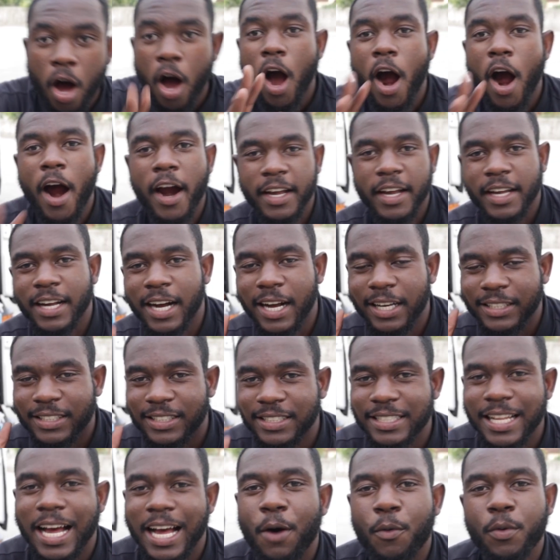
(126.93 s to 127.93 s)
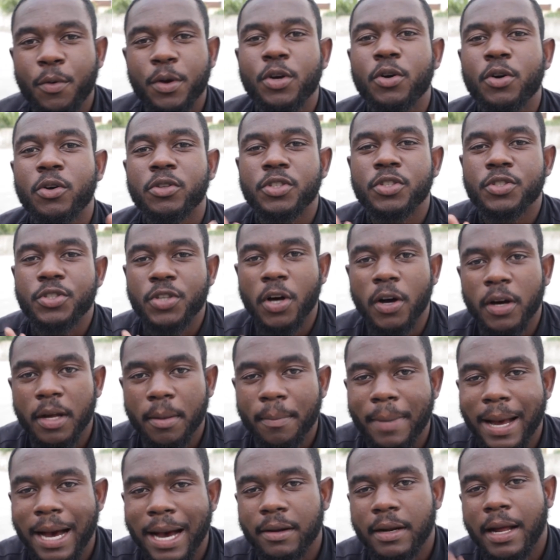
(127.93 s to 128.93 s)
All right, guys, now we're going to talk
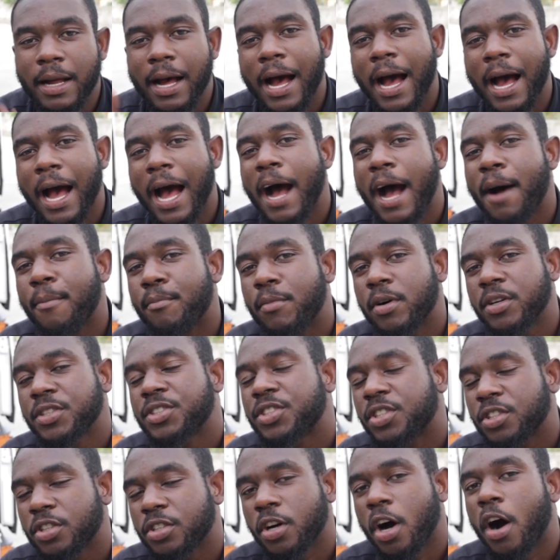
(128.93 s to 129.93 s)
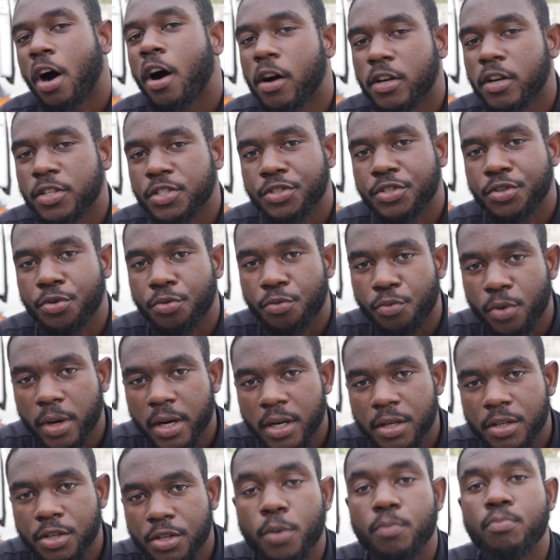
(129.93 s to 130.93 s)
about how much it costs to
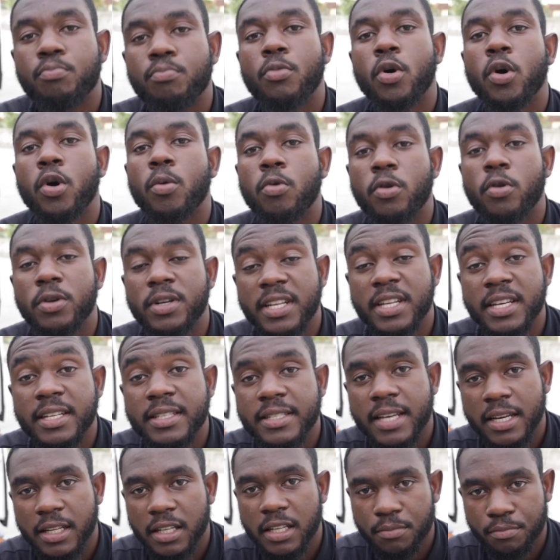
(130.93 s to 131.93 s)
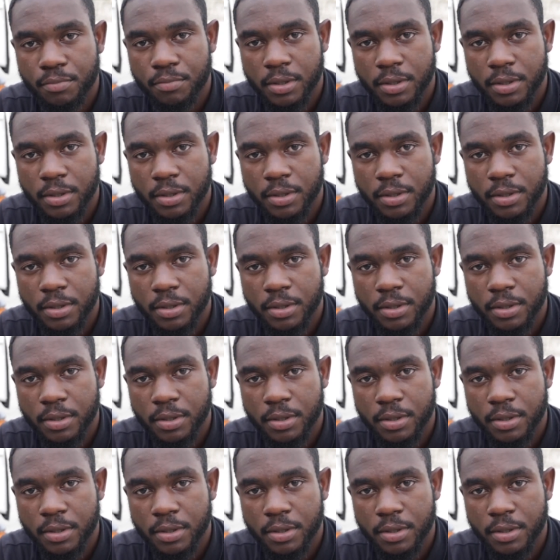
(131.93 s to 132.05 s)
run a mobile detailing